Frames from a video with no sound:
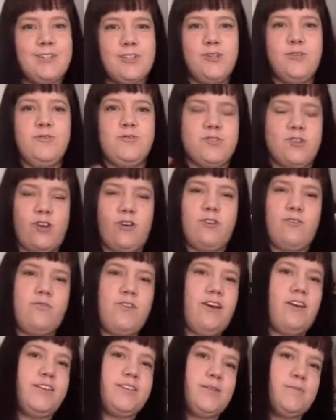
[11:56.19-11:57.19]
to
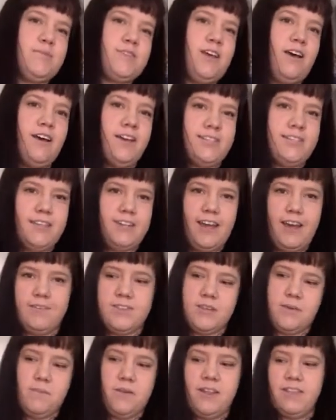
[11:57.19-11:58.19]
photography awesome sauce and have
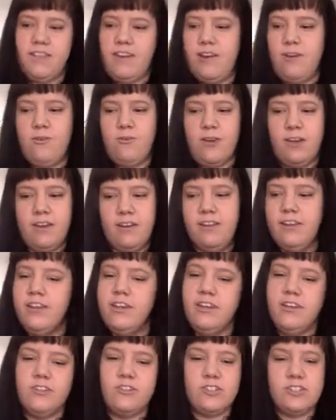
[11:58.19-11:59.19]
somebody there who can
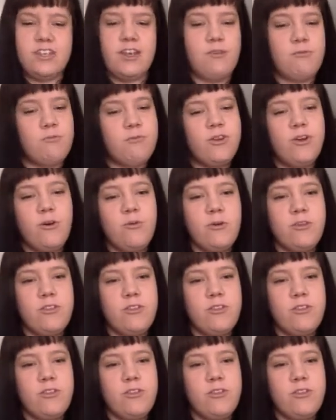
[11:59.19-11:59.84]
just get real